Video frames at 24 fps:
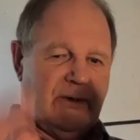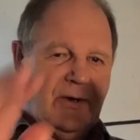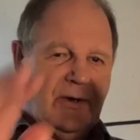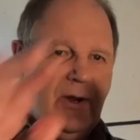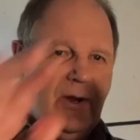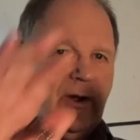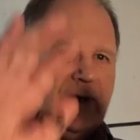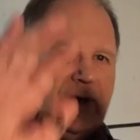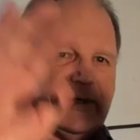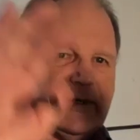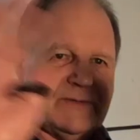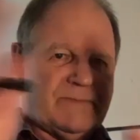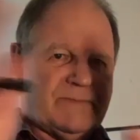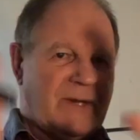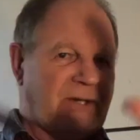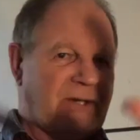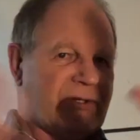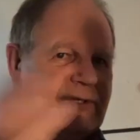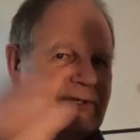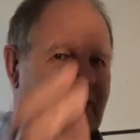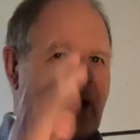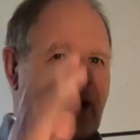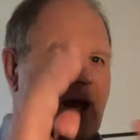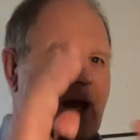You know what his
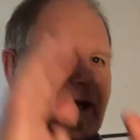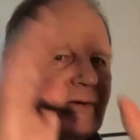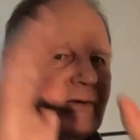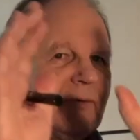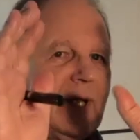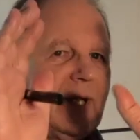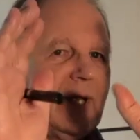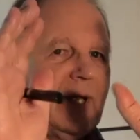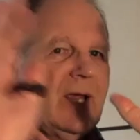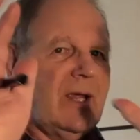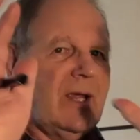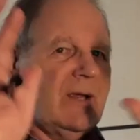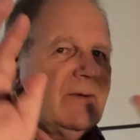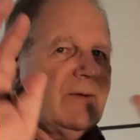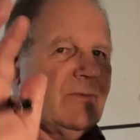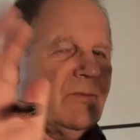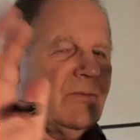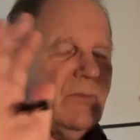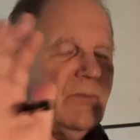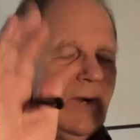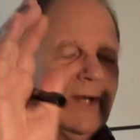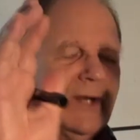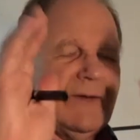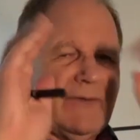pictures are like, really
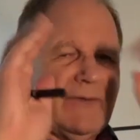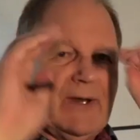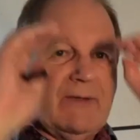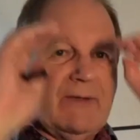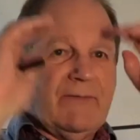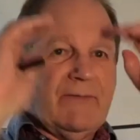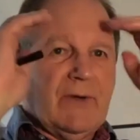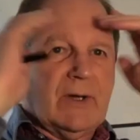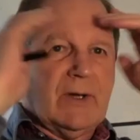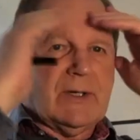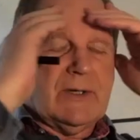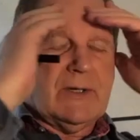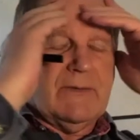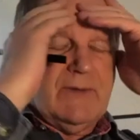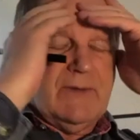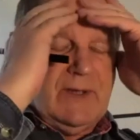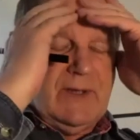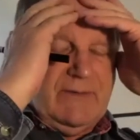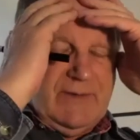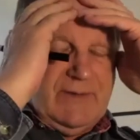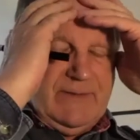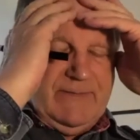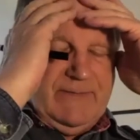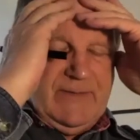wonderfully evocative
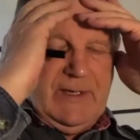cover.